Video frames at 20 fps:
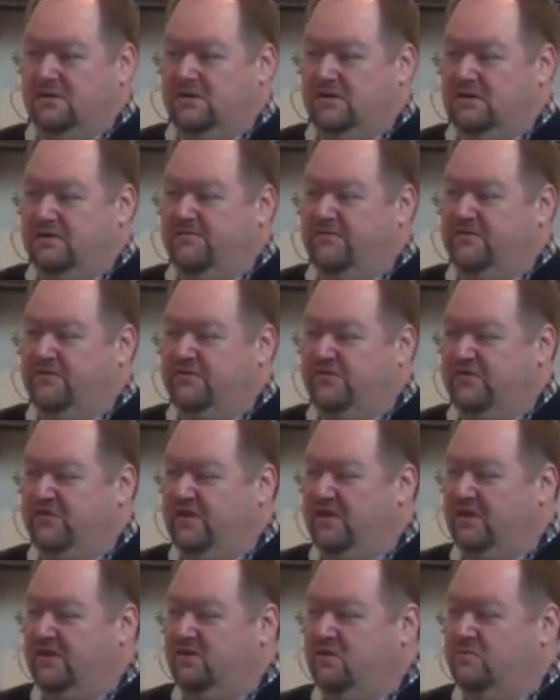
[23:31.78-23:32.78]
If you
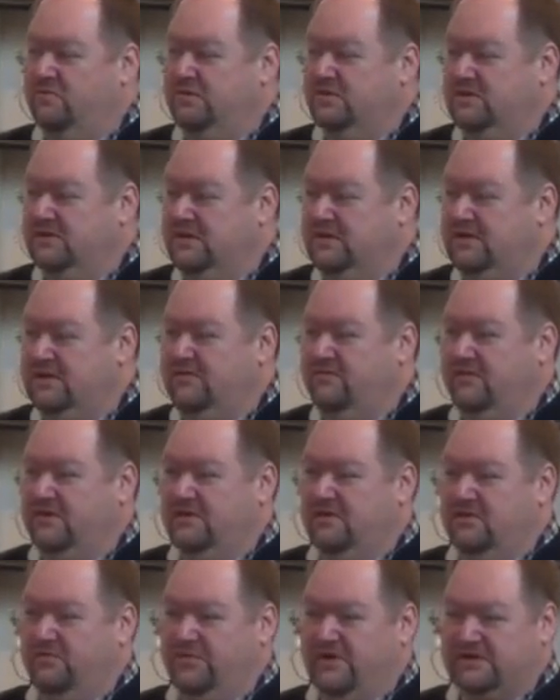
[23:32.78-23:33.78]
say you believe
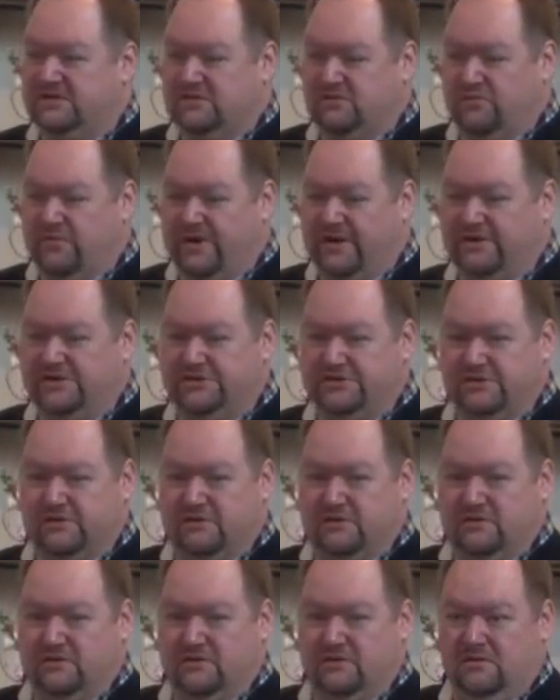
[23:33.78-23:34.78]
in the resurrection,
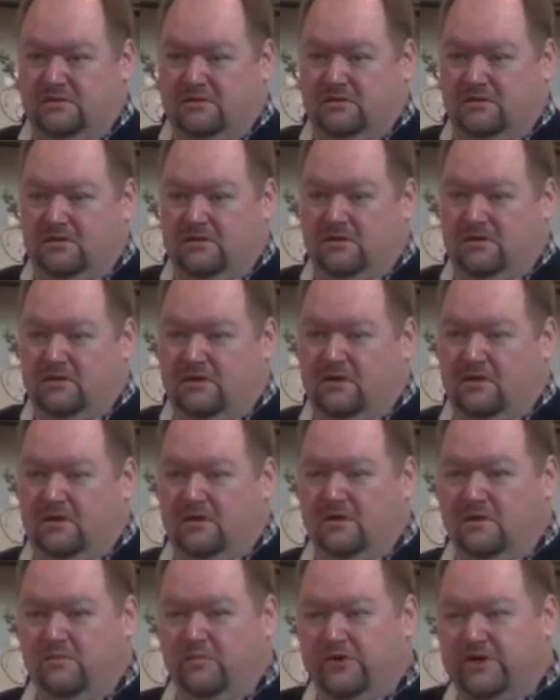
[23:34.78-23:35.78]

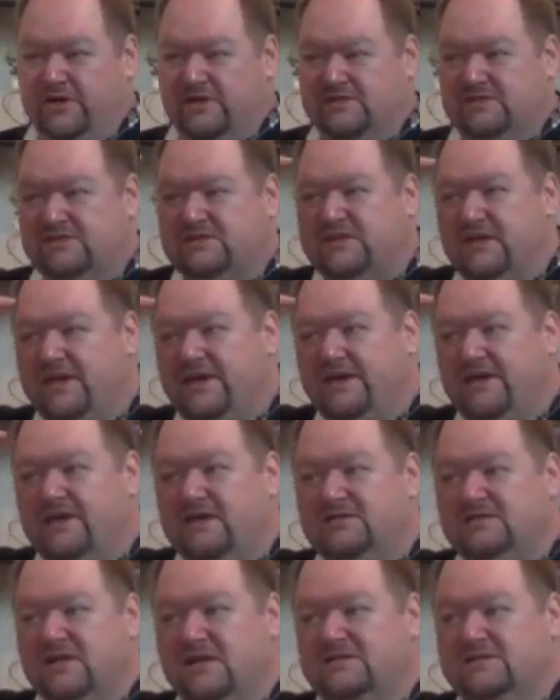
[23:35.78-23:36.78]
but it
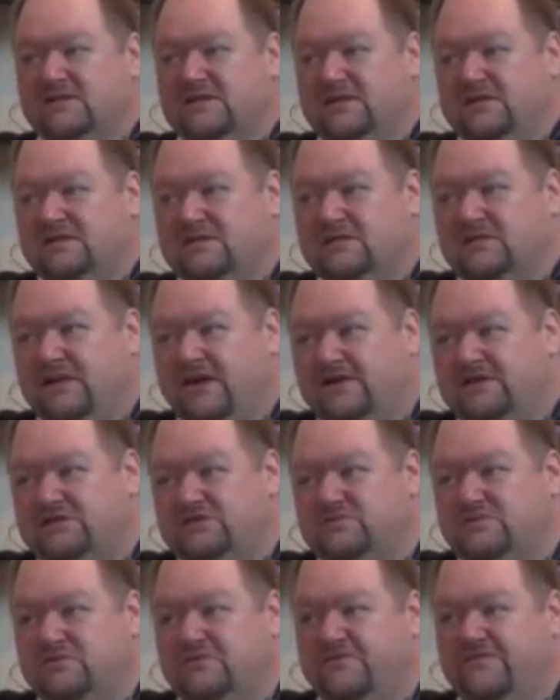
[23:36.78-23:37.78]
stays as an
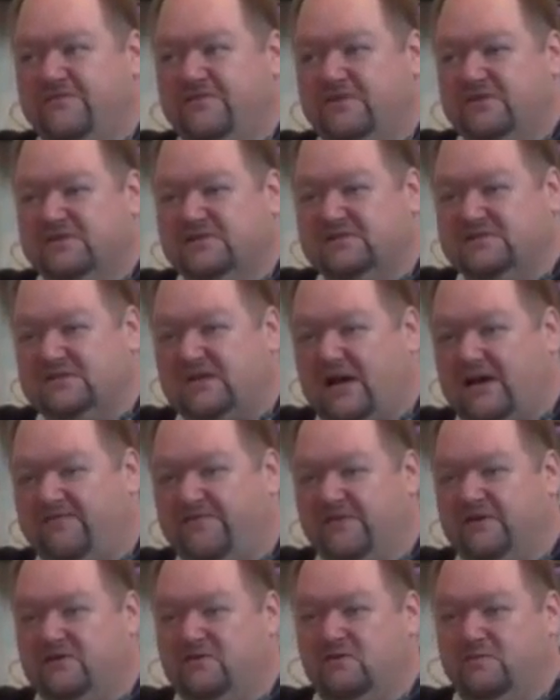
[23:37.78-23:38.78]
intellectual,
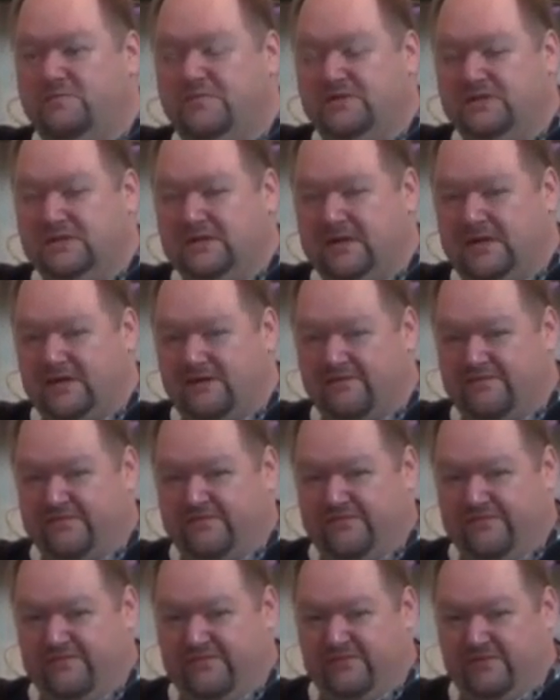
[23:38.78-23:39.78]
philosophical
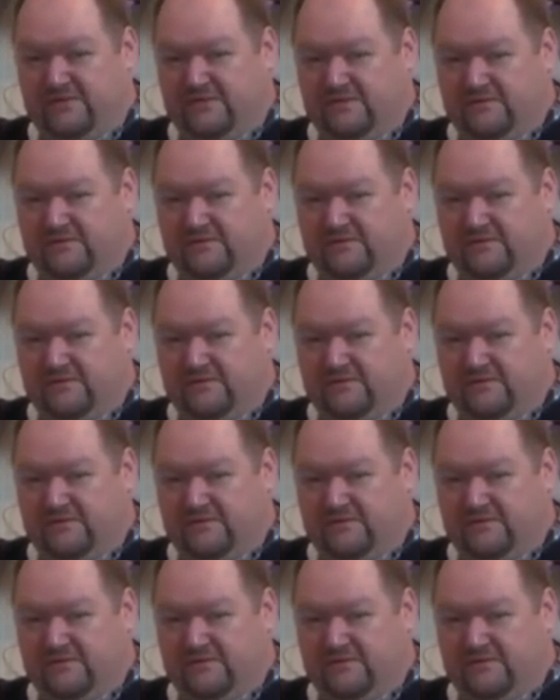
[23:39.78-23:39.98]
belief,